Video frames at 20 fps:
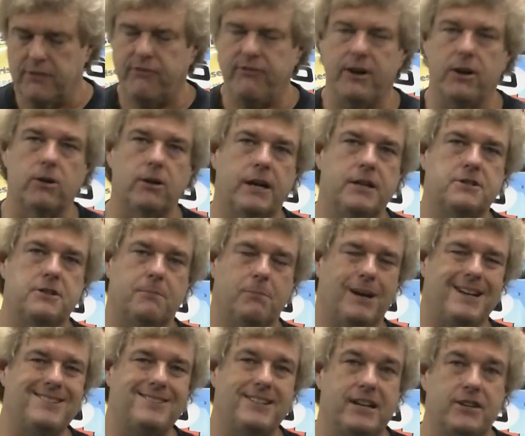the Fairlanes and
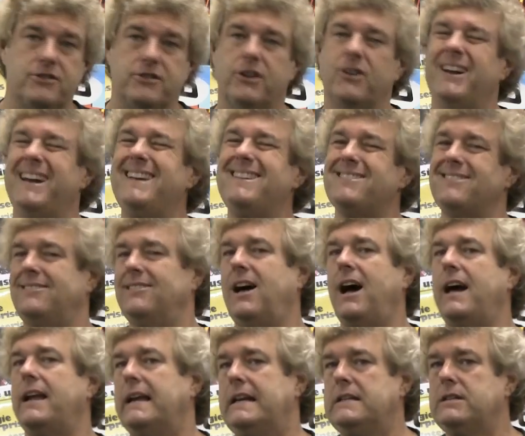Mustangs, there is
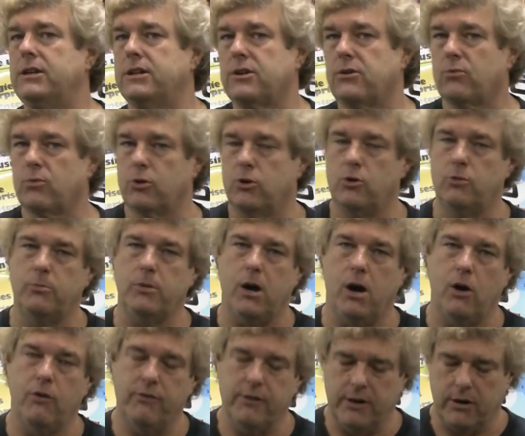not a ton of room
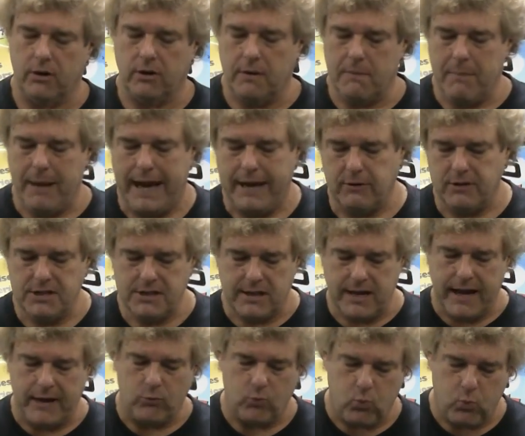over there on the battery
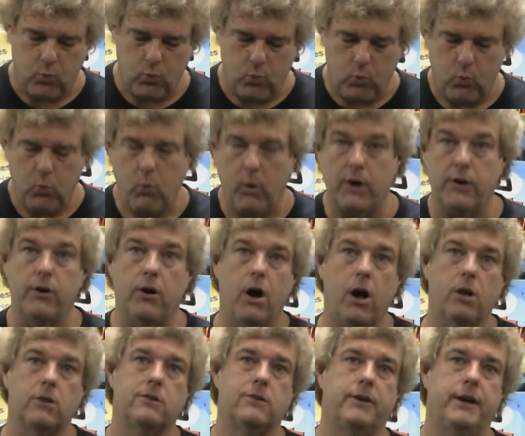side where your
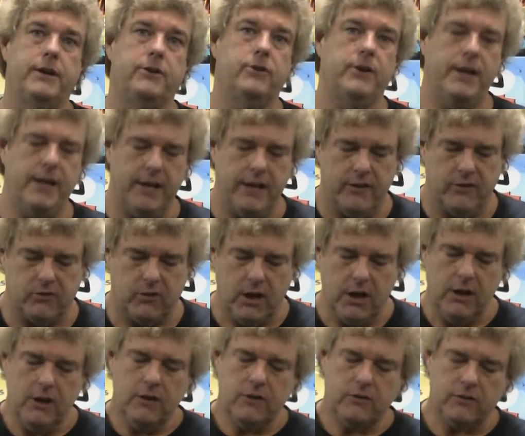alternator is.
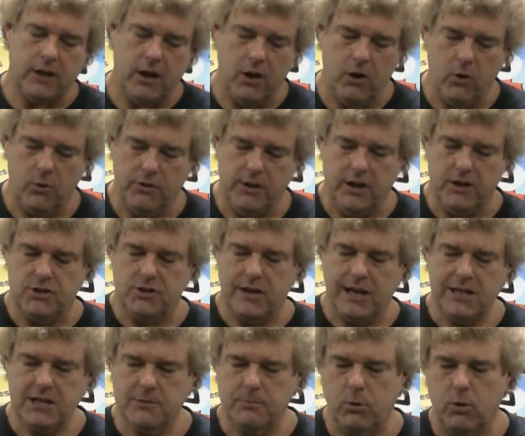So the
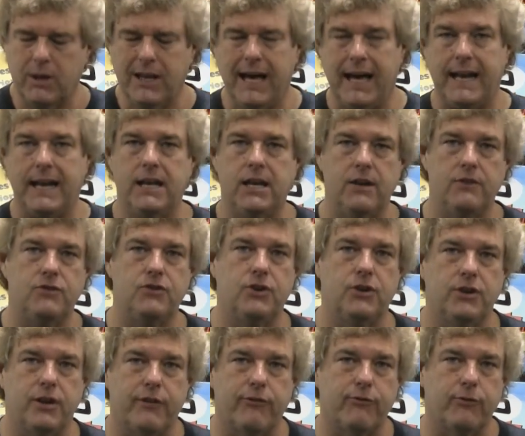adjustable kind of gives
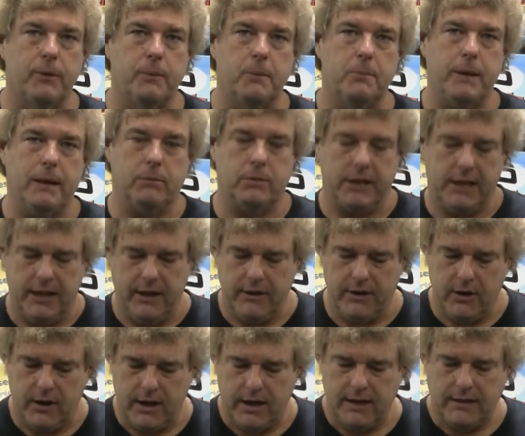you enough room to be able to get in
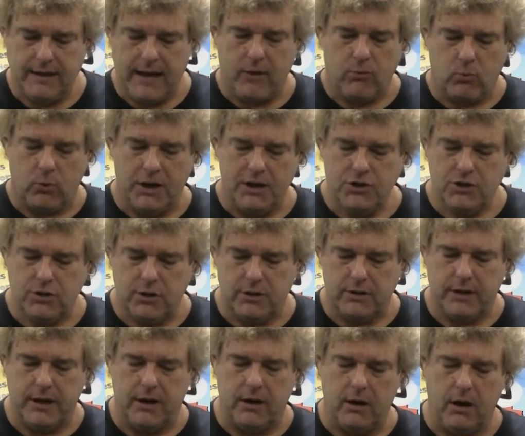there and get that wrench
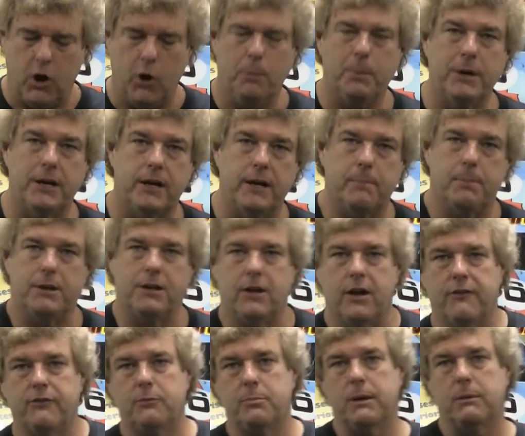on there, open it up
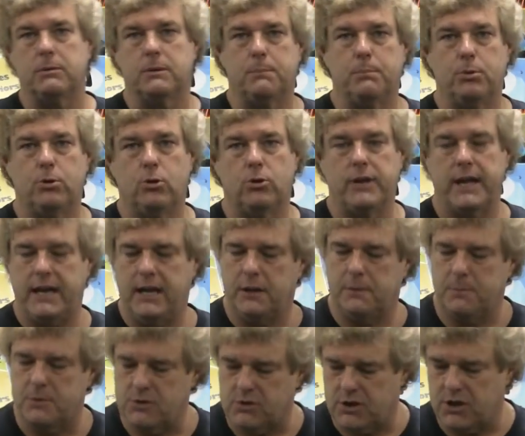enough to be able to pull that
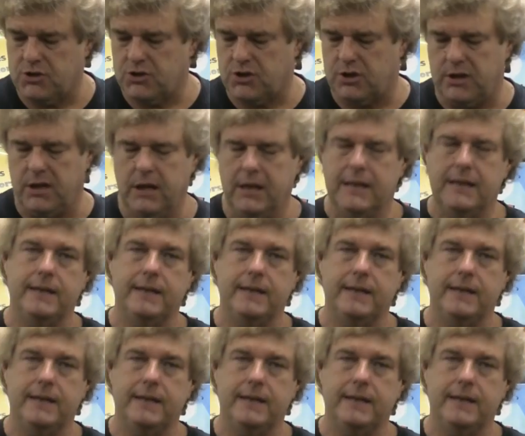into position.